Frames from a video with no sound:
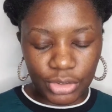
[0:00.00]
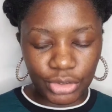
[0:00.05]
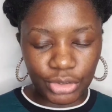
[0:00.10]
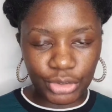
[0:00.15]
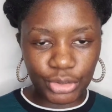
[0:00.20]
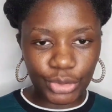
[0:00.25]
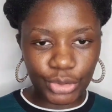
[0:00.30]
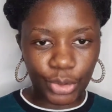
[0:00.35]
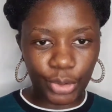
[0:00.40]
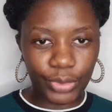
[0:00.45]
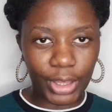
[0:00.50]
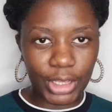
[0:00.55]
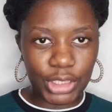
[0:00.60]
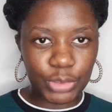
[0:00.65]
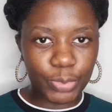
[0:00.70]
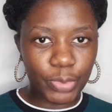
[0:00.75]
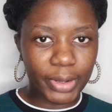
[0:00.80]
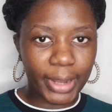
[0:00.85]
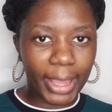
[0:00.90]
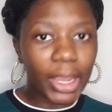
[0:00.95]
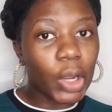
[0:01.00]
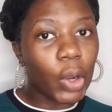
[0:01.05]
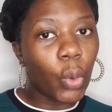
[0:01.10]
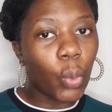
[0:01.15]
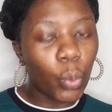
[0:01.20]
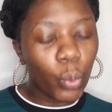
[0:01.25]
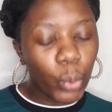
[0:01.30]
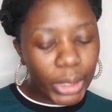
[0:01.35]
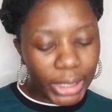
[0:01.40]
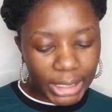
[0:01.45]
So that's more like
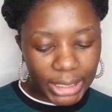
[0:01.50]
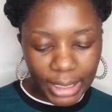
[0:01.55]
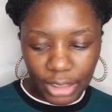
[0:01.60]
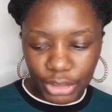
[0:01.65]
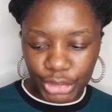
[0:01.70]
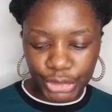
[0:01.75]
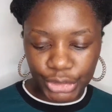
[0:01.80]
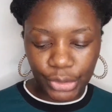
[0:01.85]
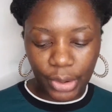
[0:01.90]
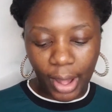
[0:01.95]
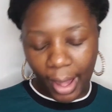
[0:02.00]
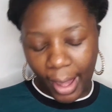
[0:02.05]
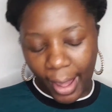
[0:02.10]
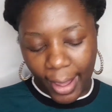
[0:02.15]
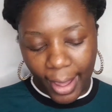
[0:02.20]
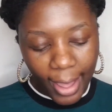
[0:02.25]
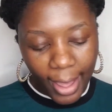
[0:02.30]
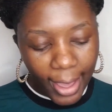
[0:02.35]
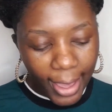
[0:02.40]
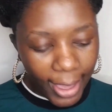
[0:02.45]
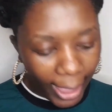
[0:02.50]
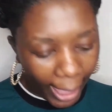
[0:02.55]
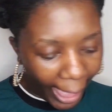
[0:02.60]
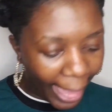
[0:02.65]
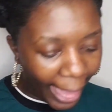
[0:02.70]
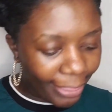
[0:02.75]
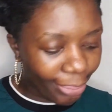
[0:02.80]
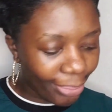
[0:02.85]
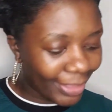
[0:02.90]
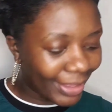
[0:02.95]
winging out your eye
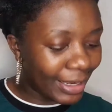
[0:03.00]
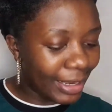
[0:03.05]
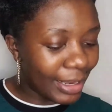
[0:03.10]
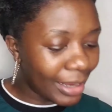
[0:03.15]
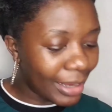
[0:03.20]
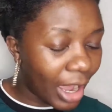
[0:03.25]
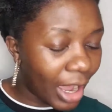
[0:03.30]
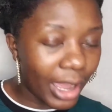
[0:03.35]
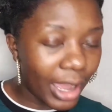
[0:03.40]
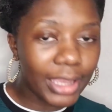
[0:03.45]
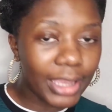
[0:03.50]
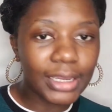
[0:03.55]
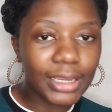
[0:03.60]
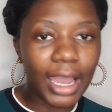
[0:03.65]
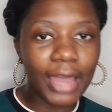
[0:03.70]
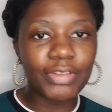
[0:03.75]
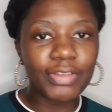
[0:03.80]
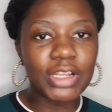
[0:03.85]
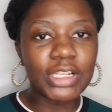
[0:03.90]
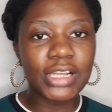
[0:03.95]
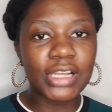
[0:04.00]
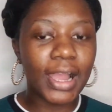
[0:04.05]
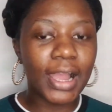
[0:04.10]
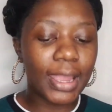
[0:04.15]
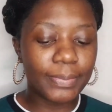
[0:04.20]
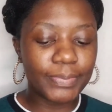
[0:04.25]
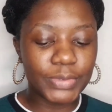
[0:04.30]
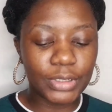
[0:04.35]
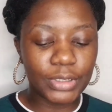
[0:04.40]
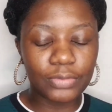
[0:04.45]
and the
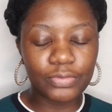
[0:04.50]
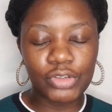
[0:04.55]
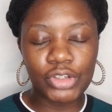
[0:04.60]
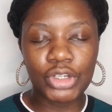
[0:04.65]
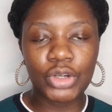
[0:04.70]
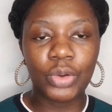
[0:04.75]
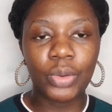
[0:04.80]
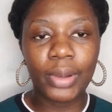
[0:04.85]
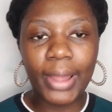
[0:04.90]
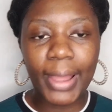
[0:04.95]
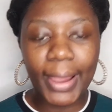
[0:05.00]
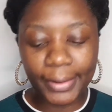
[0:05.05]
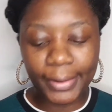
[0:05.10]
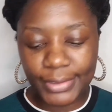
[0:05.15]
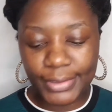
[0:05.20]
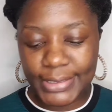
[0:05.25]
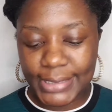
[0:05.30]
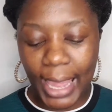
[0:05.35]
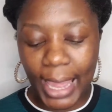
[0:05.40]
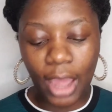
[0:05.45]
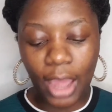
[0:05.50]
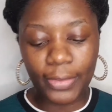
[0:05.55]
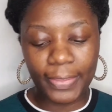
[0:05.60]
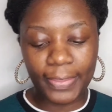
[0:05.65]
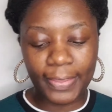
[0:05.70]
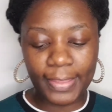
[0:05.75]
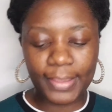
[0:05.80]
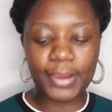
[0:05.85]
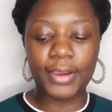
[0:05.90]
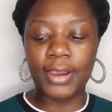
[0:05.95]
types of gel liners
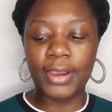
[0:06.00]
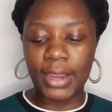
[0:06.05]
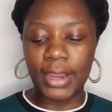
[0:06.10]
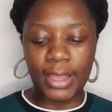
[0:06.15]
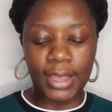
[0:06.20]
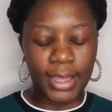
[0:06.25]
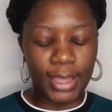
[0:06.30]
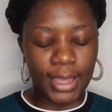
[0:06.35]
out there,